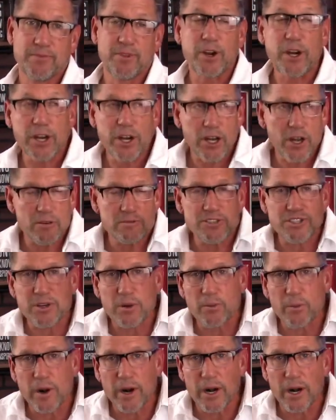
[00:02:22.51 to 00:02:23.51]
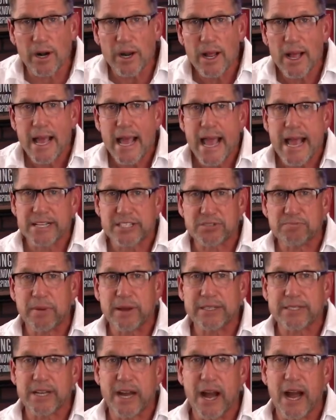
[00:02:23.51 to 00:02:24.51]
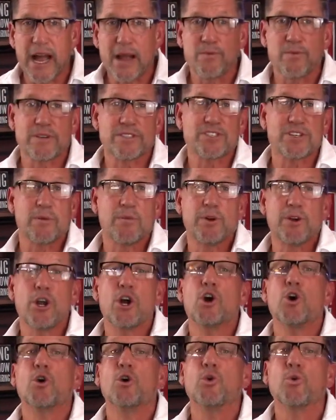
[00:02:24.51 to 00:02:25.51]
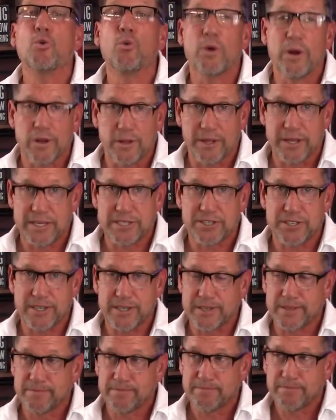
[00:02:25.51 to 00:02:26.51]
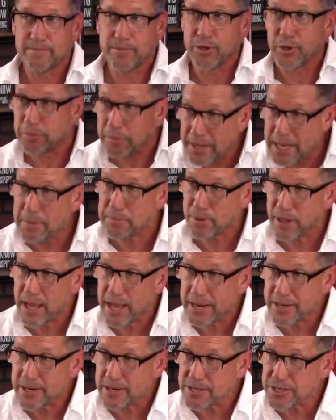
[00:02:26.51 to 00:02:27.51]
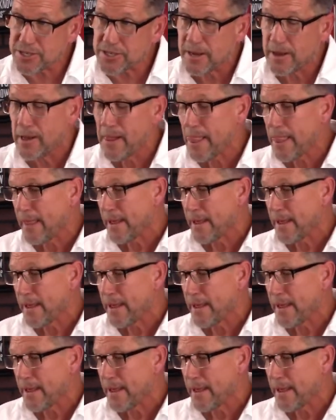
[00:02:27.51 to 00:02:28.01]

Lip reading: They're going to go somewhere and spend time with someone who will listen. Your B players,